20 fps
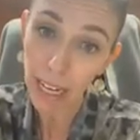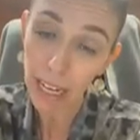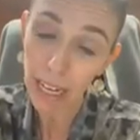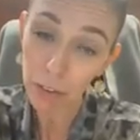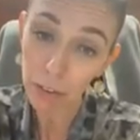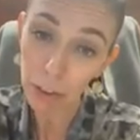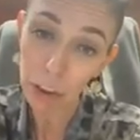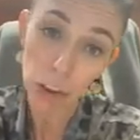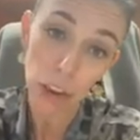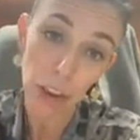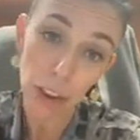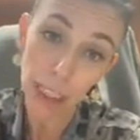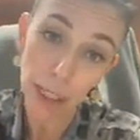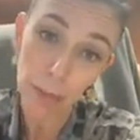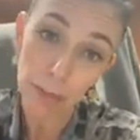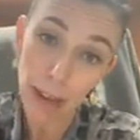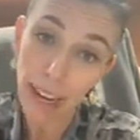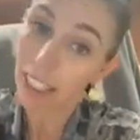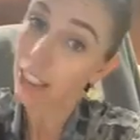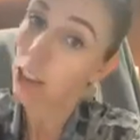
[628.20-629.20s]

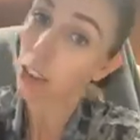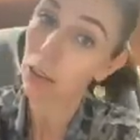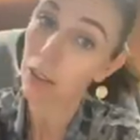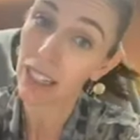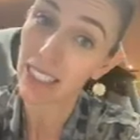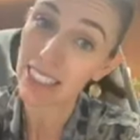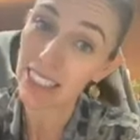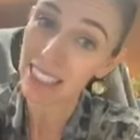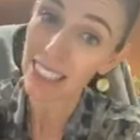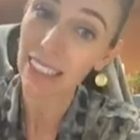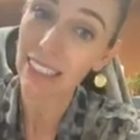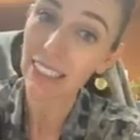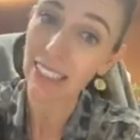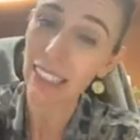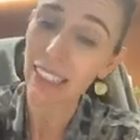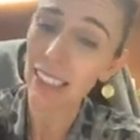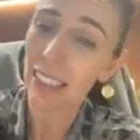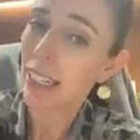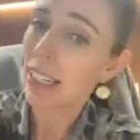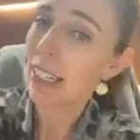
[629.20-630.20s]
returning back to our
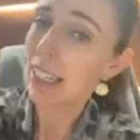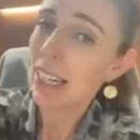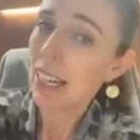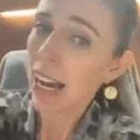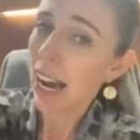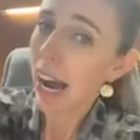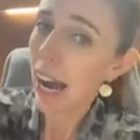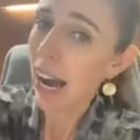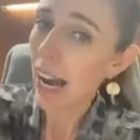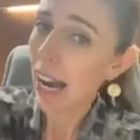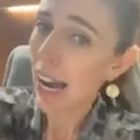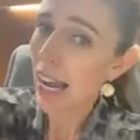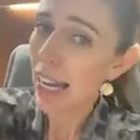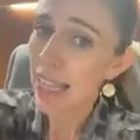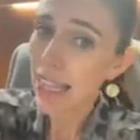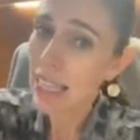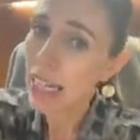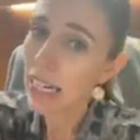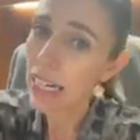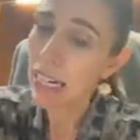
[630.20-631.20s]
centre?
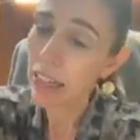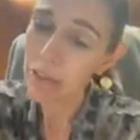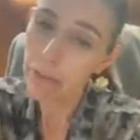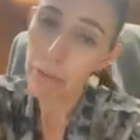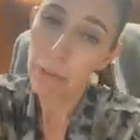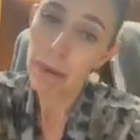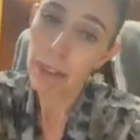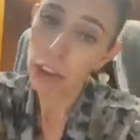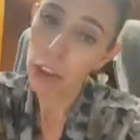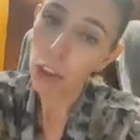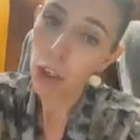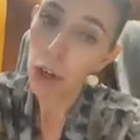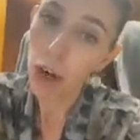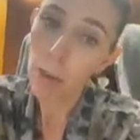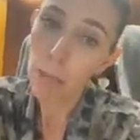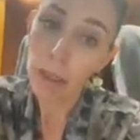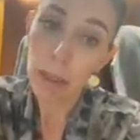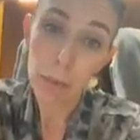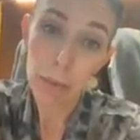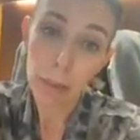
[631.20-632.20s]
And then give a bit of
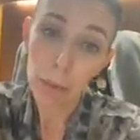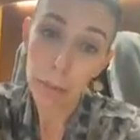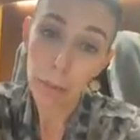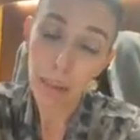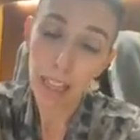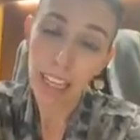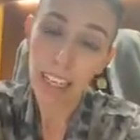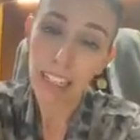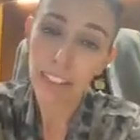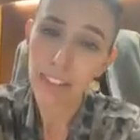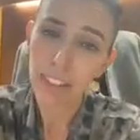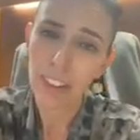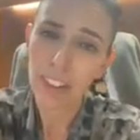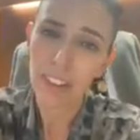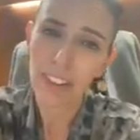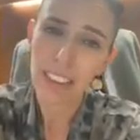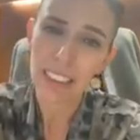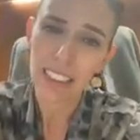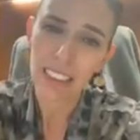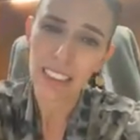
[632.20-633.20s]
time and a bit of planning for
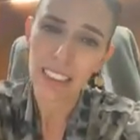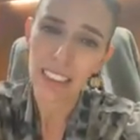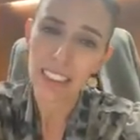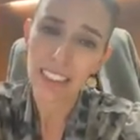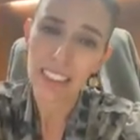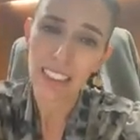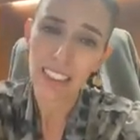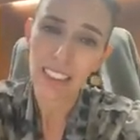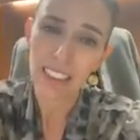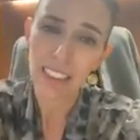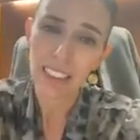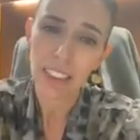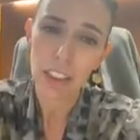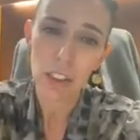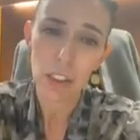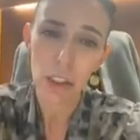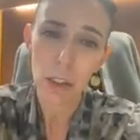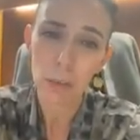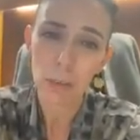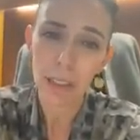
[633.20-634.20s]
those centres to
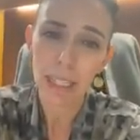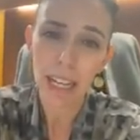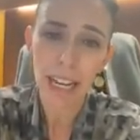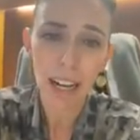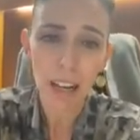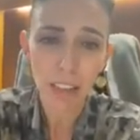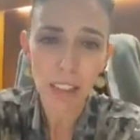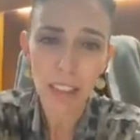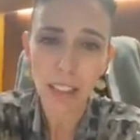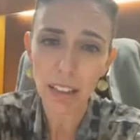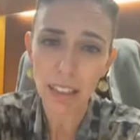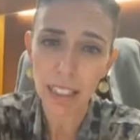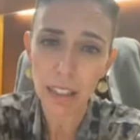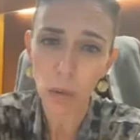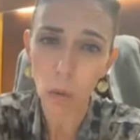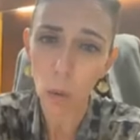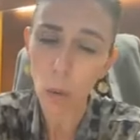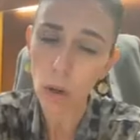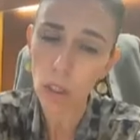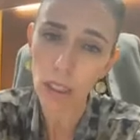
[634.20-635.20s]
determine how they'll
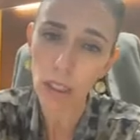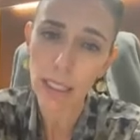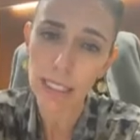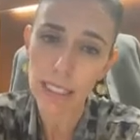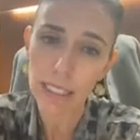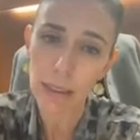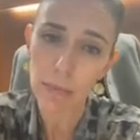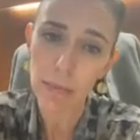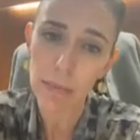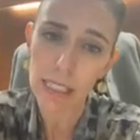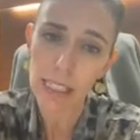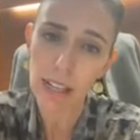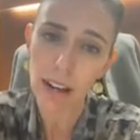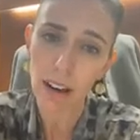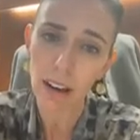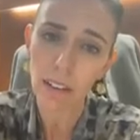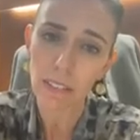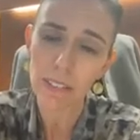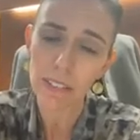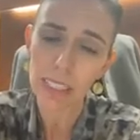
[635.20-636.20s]
then organise
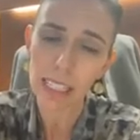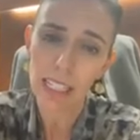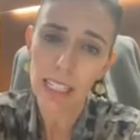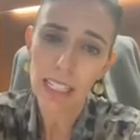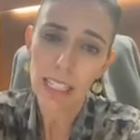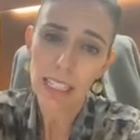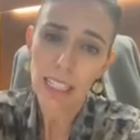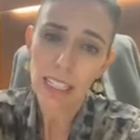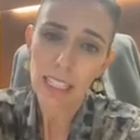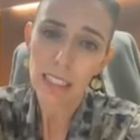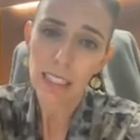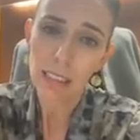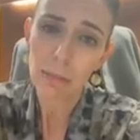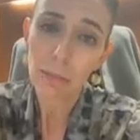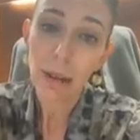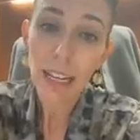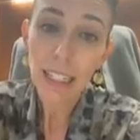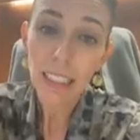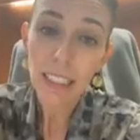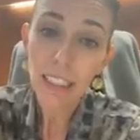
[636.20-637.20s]
themselves. The
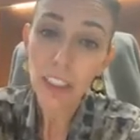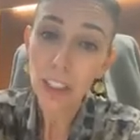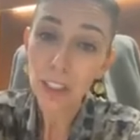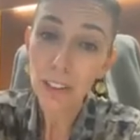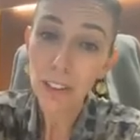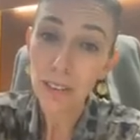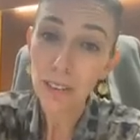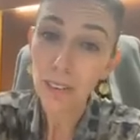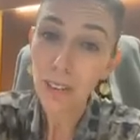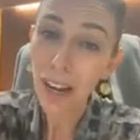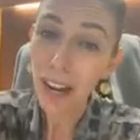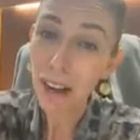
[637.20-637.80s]
main issue